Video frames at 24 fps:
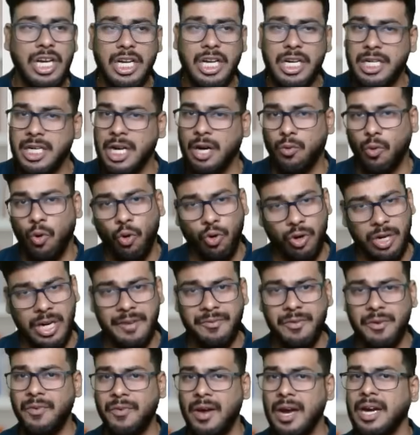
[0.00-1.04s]
Now, only if a
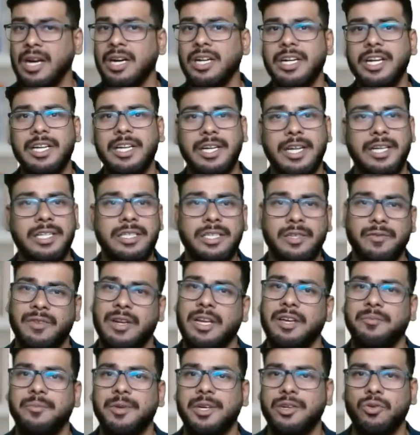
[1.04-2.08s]
faculty tells,
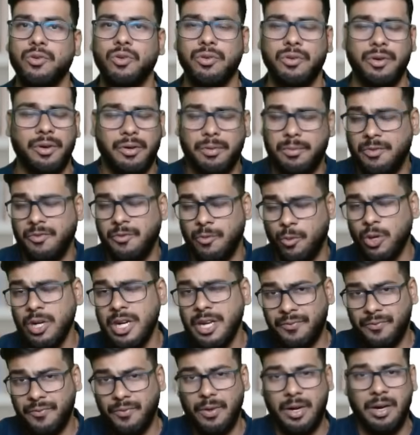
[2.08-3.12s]
only if
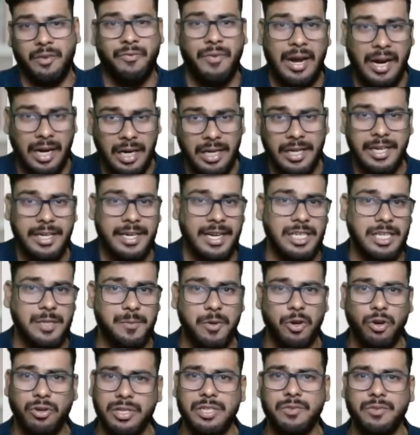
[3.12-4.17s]
a faculty tells me
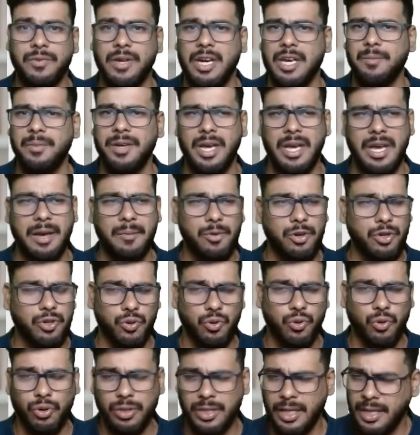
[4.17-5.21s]
all this, will I be able to
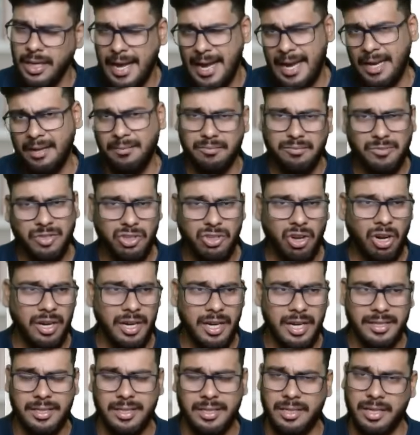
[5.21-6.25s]
know that? Not
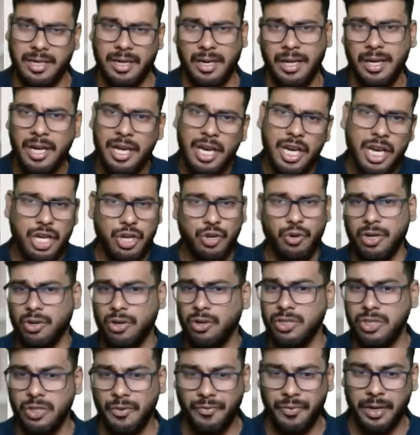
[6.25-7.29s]
necessarily. You can
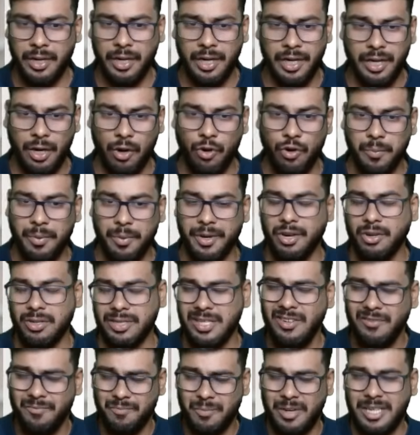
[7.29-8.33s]
also figure it out by
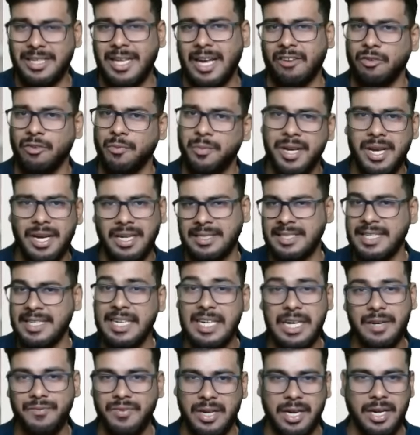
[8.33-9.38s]
yourself, but there will be a
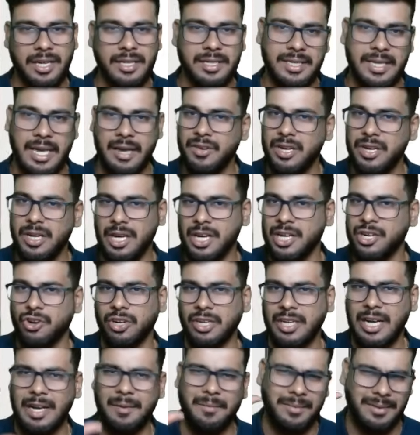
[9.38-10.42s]
significant saving in your
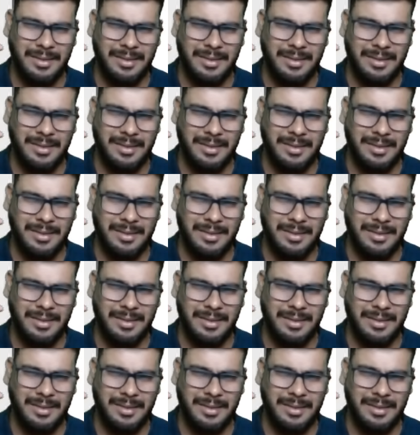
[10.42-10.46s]
time.